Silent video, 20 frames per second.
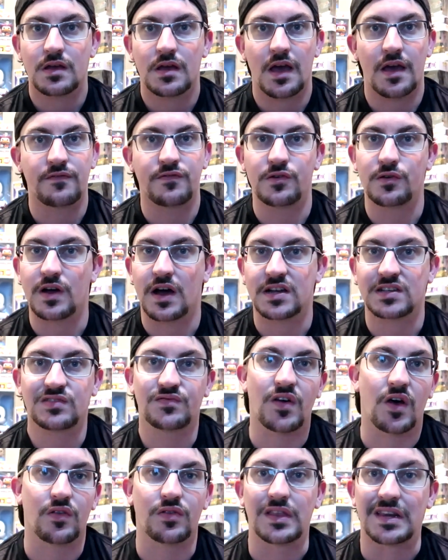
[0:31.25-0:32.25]
If you guys
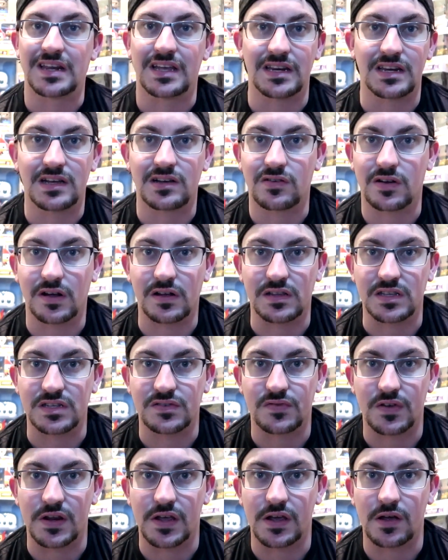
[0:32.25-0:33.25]
felt the need to click on this
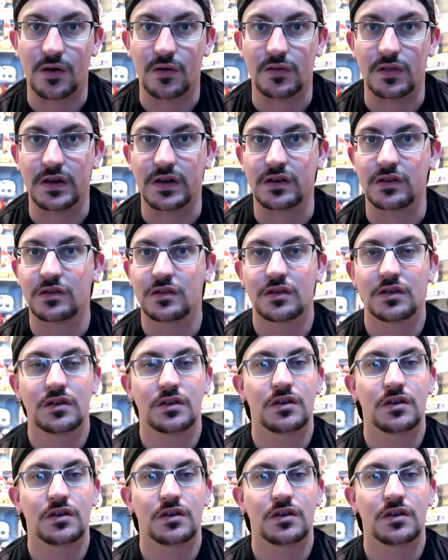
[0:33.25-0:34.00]
video, then